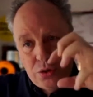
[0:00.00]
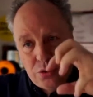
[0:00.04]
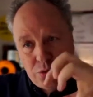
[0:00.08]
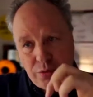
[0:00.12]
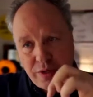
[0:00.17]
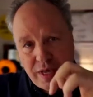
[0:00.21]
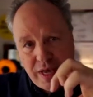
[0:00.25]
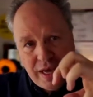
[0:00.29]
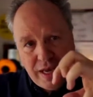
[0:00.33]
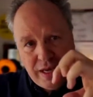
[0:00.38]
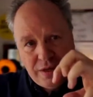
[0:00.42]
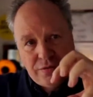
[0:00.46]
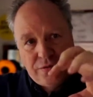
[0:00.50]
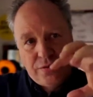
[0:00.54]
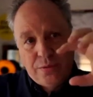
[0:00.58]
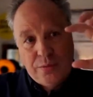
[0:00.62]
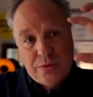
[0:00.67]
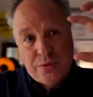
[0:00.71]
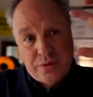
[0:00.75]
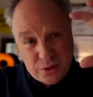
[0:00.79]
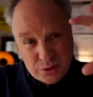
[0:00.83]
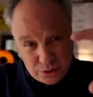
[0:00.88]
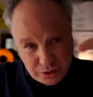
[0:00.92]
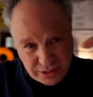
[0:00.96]
to create
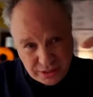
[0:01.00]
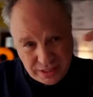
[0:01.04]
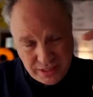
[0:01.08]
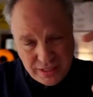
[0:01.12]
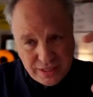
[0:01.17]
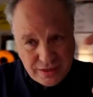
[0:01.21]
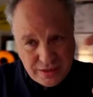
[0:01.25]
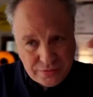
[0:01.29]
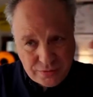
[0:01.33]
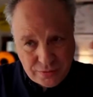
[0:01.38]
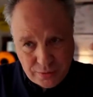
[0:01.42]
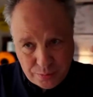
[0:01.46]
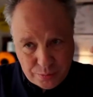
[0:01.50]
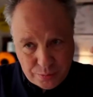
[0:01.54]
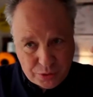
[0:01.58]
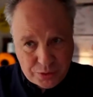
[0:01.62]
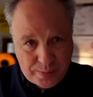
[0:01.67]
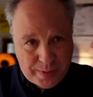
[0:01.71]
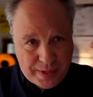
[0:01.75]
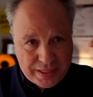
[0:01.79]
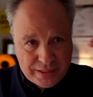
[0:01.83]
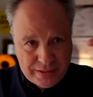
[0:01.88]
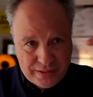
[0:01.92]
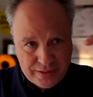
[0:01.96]
from 13 different
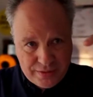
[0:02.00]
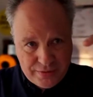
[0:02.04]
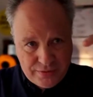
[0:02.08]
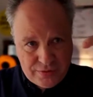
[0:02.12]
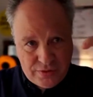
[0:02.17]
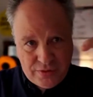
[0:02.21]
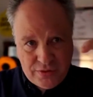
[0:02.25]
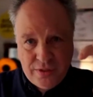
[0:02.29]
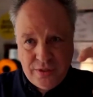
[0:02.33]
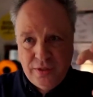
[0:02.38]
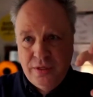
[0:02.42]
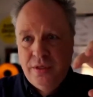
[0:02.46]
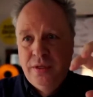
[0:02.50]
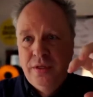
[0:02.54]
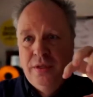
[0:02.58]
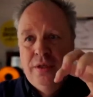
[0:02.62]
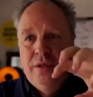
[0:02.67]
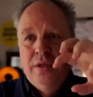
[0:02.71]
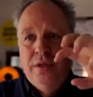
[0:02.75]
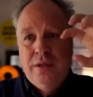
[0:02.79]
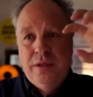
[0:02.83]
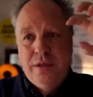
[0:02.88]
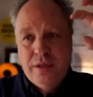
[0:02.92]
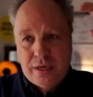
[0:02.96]
perspectives
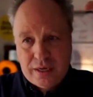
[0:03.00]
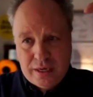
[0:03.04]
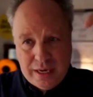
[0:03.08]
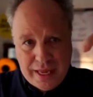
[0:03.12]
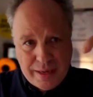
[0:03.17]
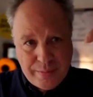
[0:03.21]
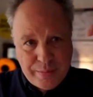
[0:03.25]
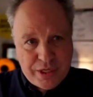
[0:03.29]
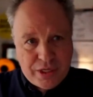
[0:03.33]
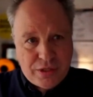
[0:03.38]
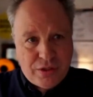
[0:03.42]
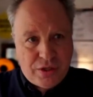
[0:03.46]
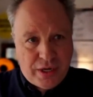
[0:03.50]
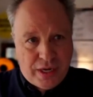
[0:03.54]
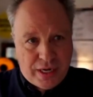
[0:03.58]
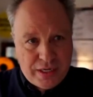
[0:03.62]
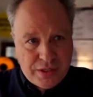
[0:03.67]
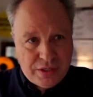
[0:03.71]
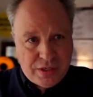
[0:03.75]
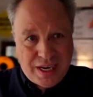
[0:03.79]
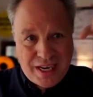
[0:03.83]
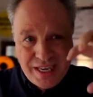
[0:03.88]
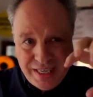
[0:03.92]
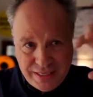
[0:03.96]
the Climate
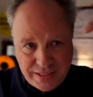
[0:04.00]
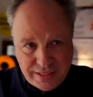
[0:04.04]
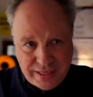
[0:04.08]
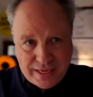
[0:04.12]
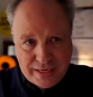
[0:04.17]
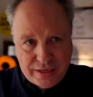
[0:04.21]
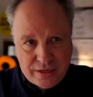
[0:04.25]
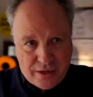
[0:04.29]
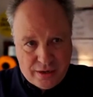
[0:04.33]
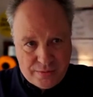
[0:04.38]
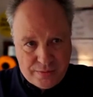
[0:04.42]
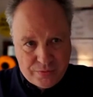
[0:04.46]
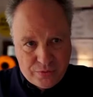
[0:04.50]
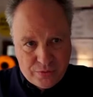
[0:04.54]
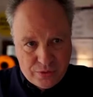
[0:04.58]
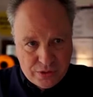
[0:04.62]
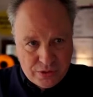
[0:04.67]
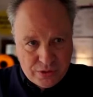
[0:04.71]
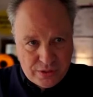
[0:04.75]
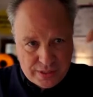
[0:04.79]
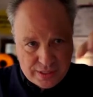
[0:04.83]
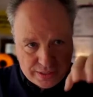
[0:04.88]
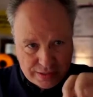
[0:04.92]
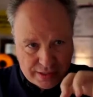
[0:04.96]
Change Clean Tech
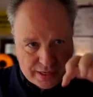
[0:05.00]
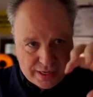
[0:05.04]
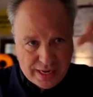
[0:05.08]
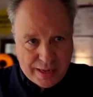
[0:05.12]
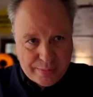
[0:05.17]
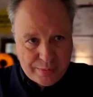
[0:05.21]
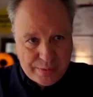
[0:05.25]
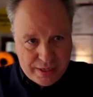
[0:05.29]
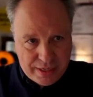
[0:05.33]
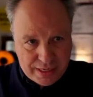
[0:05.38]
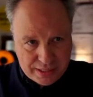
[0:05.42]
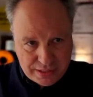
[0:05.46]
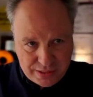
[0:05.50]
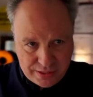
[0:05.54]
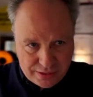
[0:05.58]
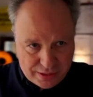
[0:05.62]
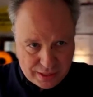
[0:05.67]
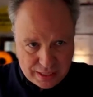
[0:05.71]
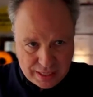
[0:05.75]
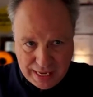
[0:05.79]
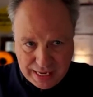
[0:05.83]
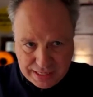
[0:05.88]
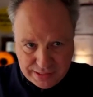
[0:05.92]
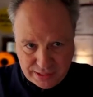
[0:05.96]
Conference that's going to happen next
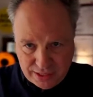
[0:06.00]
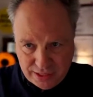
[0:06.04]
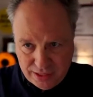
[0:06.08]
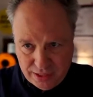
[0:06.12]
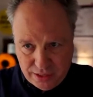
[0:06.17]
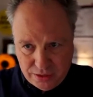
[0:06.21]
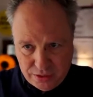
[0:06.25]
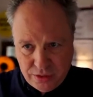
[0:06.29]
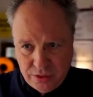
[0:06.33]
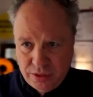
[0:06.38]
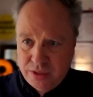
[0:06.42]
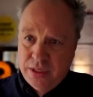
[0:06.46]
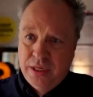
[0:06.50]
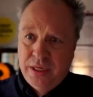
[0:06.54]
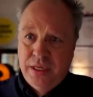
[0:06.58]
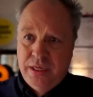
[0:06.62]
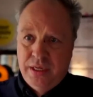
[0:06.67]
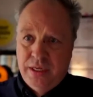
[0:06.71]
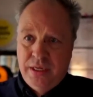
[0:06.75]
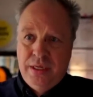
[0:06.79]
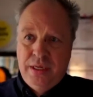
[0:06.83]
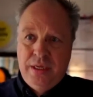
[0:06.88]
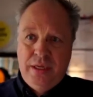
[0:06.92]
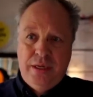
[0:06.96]
year in Glasgow.
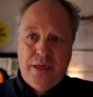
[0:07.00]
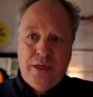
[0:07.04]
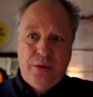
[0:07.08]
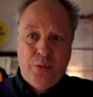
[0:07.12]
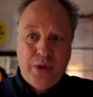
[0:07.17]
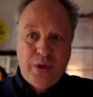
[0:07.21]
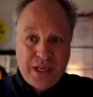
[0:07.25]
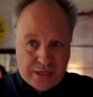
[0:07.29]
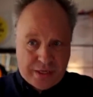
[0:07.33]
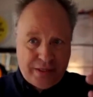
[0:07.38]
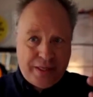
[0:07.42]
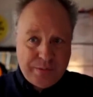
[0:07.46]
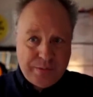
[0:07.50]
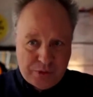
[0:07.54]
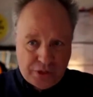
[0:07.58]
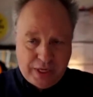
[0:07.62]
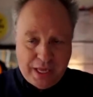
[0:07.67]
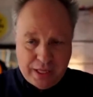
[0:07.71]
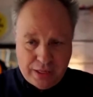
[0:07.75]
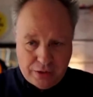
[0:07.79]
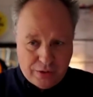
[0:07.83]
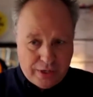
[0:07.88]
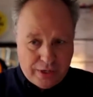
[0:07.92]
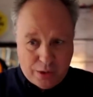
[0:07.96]
We got them
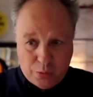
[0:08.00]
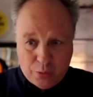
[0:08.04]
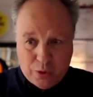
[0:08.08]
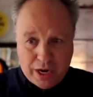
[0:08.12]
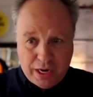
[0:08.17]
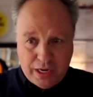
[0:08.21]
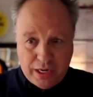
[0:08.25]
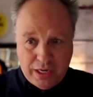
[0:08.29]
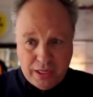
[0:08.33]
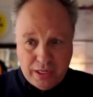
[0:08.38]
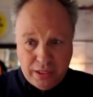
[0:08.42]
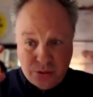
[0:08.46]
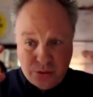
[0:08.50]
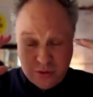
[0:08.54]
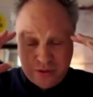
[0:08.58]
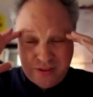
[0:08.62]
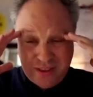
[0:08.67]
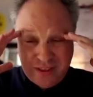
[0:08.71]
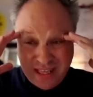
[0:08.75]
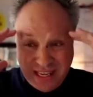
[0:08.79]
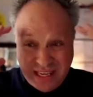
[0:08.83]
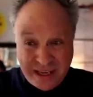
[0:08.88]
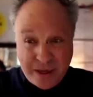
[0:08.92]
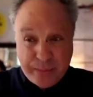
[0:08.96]
together in Hawaii to
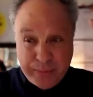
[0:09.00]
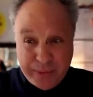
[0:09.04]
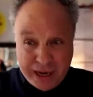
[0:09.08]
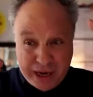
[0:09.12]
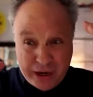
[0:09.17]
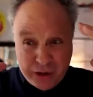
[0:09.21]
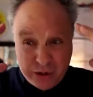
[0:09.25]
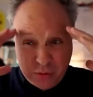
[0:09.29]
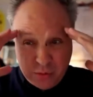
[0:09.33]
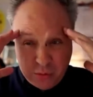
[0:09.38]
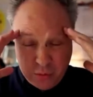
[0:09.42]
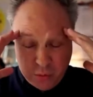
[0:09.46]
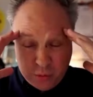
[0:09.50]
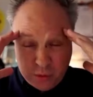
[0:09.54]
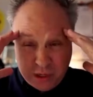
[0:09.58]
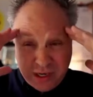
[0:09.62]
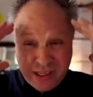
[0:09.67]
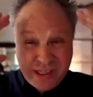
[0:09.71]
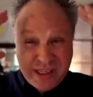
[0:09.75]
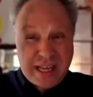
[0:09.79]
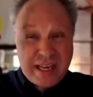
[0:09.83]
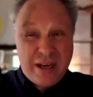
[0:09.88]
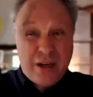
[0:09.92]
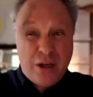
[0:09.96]
think about
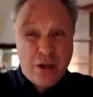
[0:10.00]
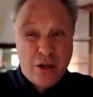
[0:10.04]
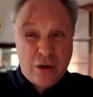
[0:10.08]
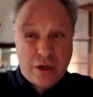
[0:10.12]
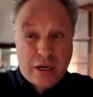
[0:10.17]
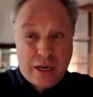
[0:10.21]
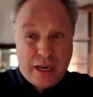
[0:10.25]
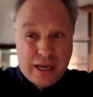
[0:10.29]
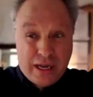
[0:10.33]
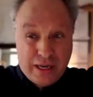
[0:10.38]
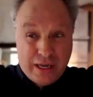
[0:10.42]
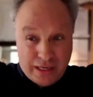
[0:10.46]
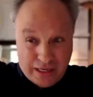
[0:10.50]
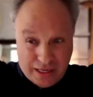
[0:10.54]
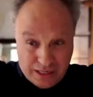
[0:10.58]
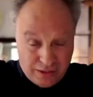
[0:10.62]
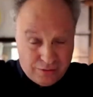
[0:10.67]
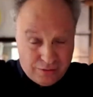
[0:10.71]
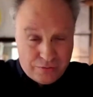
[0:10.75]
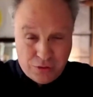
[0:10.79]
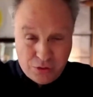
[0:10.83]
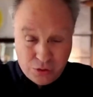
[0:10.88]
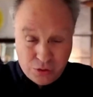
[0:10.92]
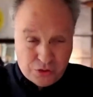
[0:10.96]
what does that look like
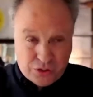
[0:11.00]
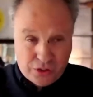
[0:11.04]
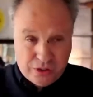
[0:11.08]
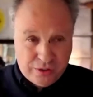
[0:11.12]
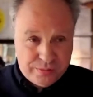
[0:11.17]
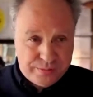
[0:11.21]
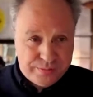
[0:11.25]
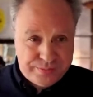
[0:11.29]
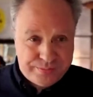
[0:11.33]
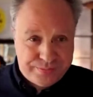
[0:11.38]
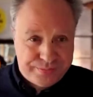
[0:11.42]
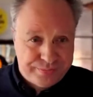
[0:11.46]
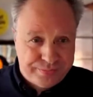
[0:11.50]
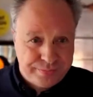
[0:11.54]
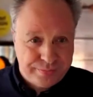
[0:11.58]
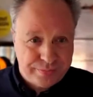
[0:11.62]
in the future.